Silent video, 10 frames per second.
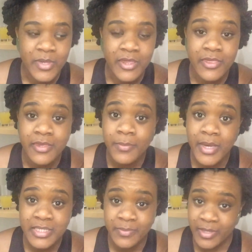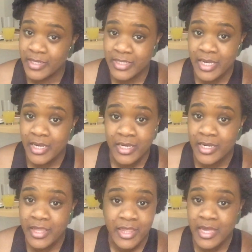me the best
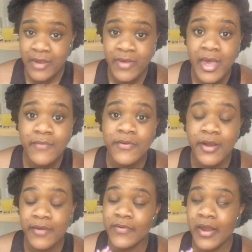plantain that I've ever